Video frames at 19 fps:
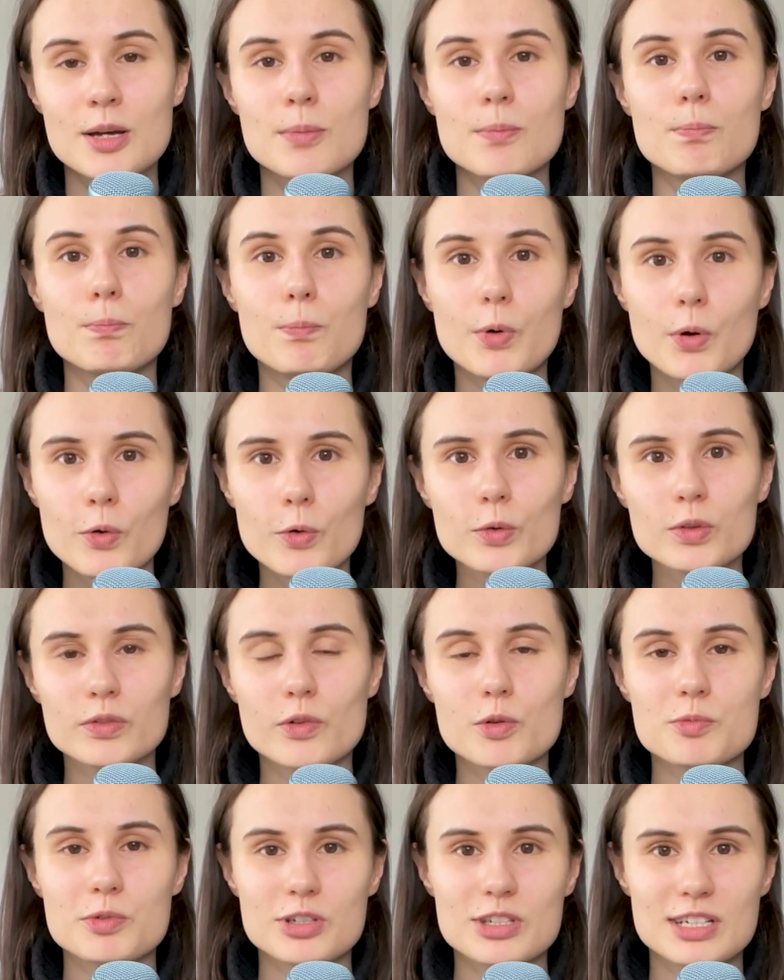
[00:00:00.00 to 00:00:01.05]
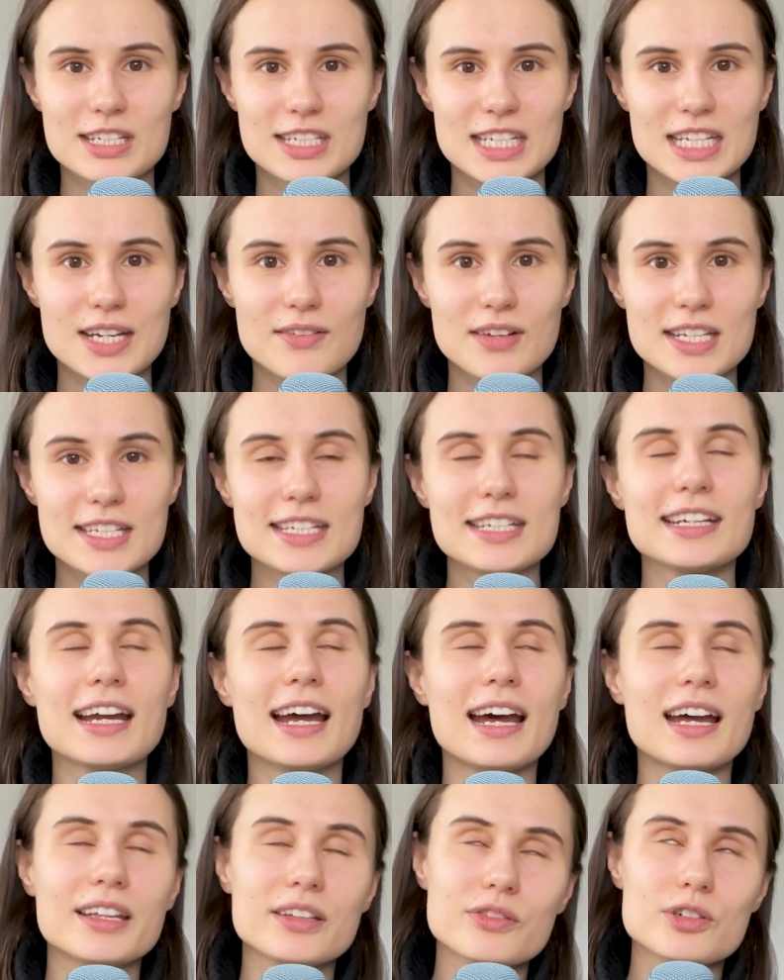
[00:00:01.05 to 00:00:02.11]
both for productivity
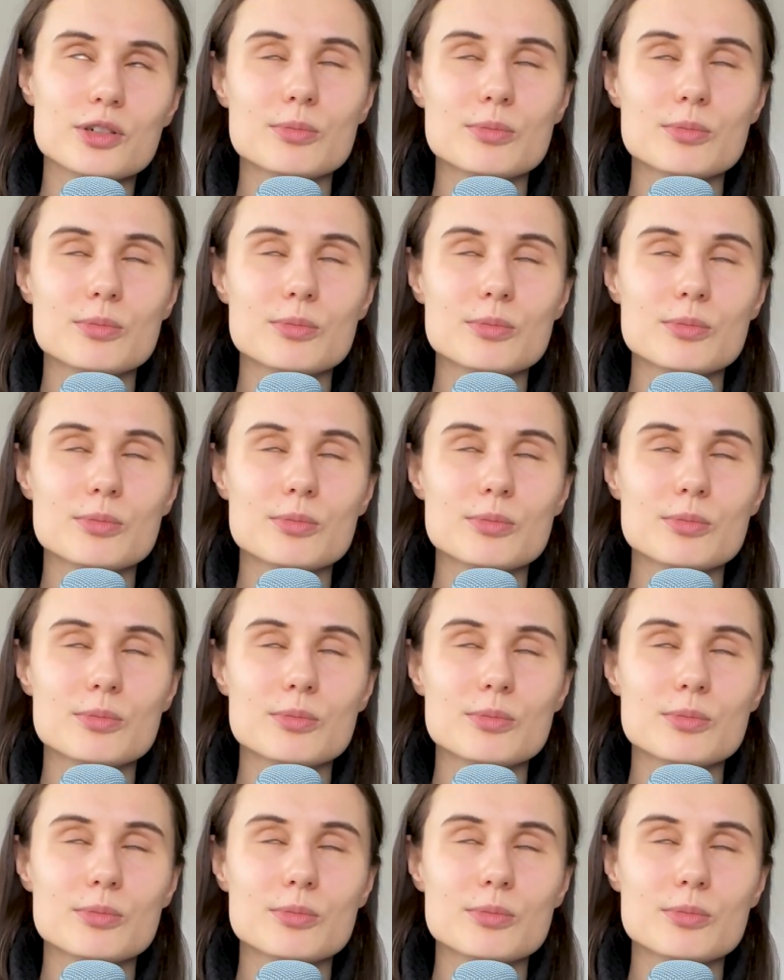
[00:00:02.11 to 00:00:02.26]
and for